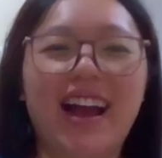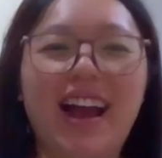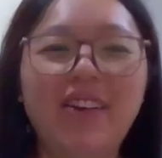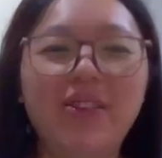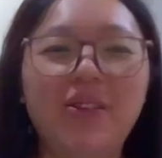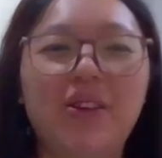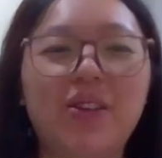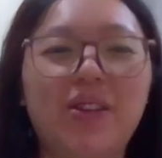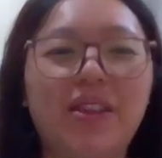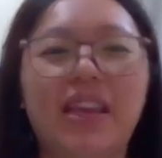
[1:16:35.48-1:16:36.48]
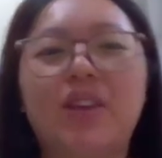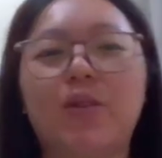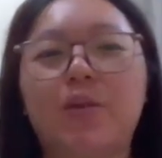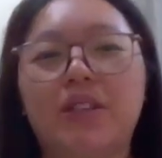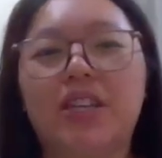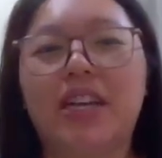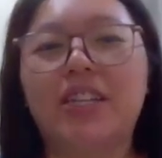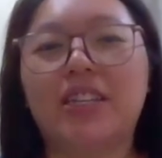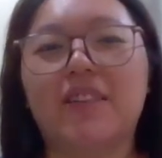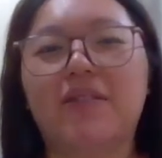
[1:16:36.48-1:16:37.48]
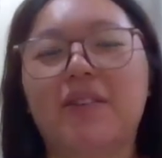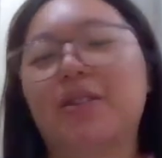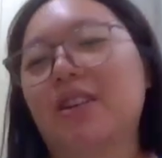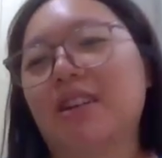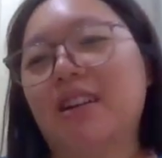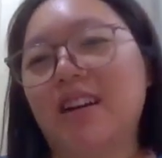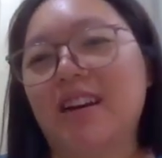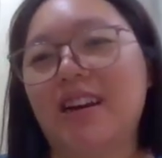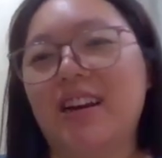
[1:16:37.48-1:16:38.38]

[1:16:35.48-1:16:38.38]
how do you think you will change in the future?